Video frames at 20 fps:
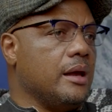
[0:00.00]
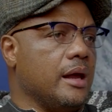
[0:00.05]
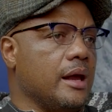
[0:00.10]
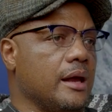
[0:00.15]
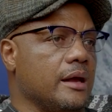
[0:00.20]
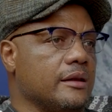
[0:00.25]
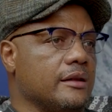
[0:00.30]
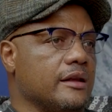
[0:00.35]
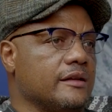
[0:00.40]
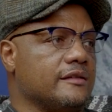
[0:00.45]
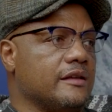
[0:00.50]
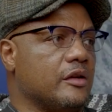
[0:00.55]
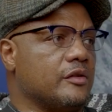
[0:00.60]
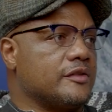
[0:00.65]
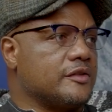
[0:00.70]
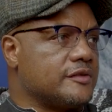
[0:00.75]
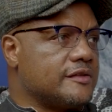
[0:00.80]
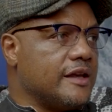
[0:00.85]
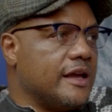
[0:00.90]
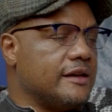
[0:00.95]
And that's
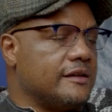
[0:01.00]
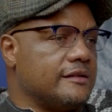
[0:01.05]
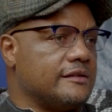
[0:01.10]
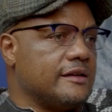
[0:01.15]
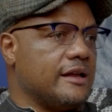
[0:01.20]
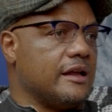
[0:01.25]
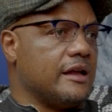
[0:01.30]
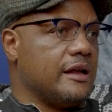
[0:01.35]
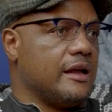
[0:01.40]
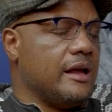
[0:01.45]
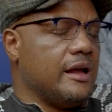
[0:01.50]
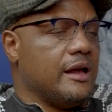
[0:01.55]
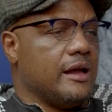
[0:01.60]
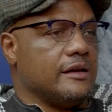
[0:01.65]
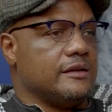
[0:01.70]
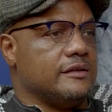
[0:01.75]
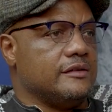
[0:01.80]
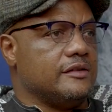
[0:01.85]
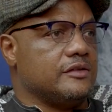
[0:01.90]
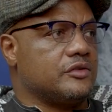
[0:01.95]
how societies
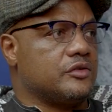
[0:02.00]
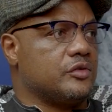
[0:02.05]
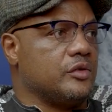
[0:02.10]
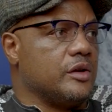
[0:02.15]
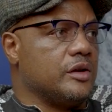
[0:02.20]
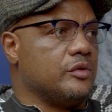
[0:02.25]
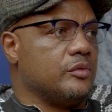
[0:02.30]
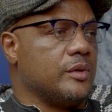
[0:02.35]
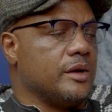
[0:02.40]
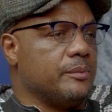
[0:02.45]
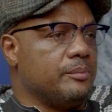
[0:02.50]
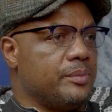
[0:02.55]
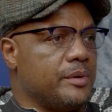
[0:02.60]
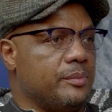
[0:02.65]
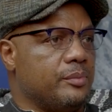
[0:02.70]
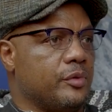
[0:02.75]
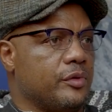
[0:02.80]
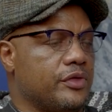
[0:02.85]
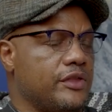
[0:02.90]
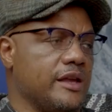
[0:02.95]
are destroyed, when
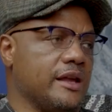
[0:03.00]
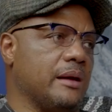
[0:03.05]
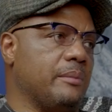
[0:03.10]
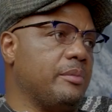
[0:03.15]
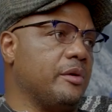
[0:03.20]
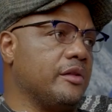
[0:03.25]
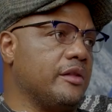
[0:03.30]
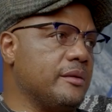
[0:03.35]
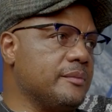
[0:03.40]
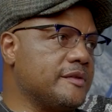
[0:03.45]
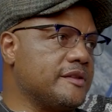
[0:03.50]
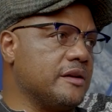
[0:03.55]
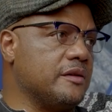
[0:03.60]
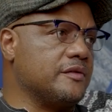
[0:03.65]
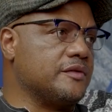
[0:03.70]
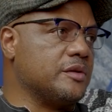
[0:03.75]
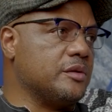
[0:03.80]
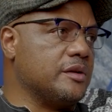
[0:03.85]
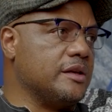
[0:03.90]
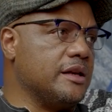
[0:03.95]
people think about
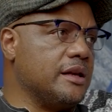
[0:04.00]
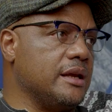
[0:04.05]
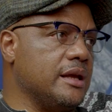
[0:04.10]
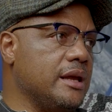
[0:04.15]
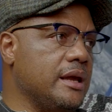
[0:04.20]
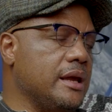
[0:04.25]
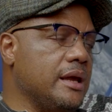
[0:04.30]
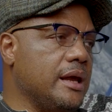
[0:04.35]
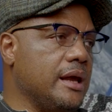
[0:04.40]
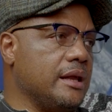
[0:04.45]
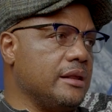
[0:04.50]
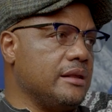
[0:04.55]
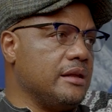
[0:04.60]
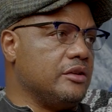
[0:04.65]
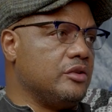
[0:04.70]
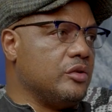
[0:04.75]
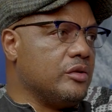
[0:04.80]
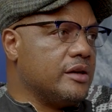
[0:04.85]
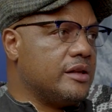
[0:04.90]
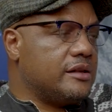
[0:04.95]
themselves only and
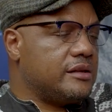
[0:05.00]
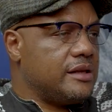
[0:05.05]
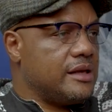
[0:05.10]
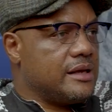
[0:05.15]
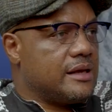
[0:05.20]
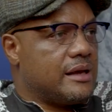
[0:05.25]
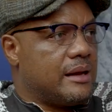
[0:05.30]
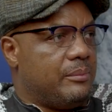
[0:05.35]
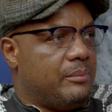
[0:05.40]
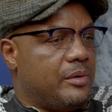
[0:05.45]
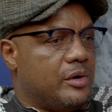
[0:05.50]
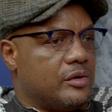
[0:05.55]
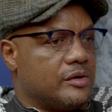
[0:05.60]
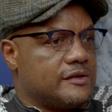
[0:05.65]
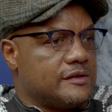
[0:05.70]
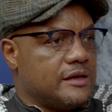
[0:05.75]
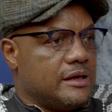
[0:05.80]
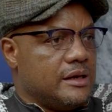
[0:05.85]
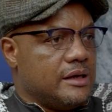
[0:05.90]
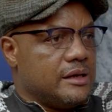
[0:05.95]
they don't think
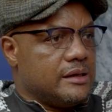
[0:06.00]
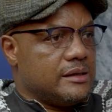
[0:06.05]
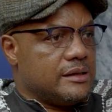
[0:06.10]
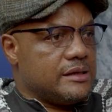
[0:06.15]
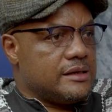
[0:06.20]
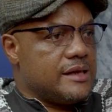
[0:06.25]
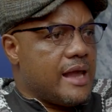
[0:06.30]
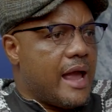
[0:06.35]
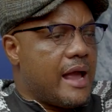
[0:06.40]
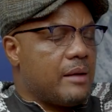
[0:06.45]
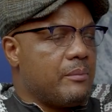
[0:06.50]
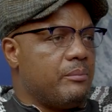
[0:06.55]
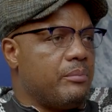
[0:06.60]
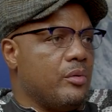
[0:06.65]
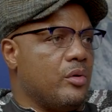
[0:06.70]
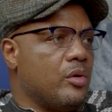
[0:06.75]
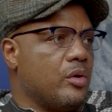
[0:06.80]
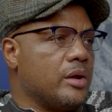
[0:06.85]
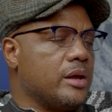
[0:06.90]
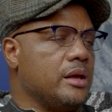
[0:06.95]
about the young
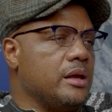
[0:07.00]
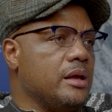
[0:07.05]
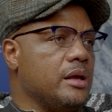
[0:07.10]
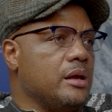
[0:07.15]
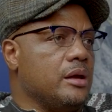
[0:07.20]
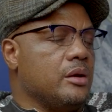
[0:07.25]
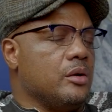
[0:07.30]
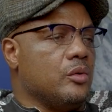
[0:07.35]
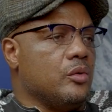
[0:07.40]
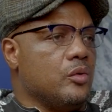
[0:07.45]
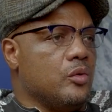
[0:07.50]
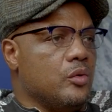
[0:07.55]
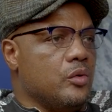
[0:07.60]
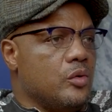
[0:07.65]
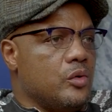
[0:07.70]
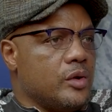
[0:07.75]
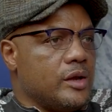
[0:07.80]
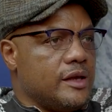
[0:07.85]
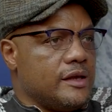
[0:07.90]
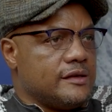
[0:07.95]
boy
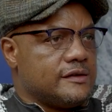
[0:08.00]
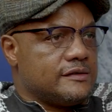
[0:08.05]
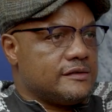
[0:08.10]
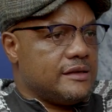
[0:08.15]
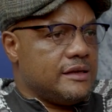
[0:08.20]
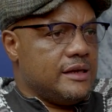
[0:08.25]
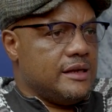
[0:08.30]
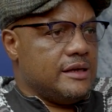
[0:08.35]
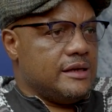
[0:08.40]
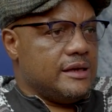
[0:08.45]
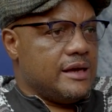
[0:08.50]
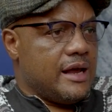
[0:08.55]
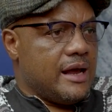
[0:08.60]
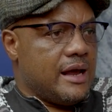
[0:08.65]
who is in